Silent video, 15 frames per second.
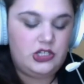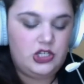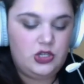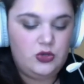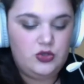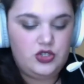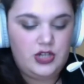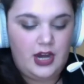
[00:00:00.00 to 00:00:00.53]

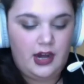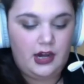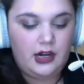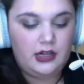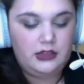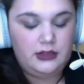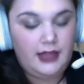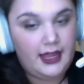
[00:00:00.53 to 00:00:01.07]
to
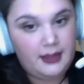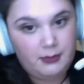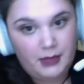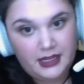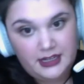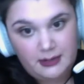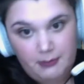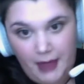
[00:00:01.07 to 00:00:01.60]
share
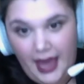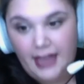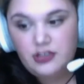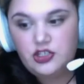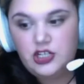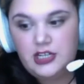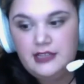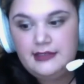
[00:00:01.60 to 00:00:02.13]
like-minded
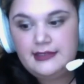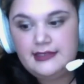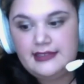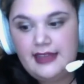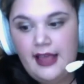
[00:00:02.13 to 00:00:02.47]
passions,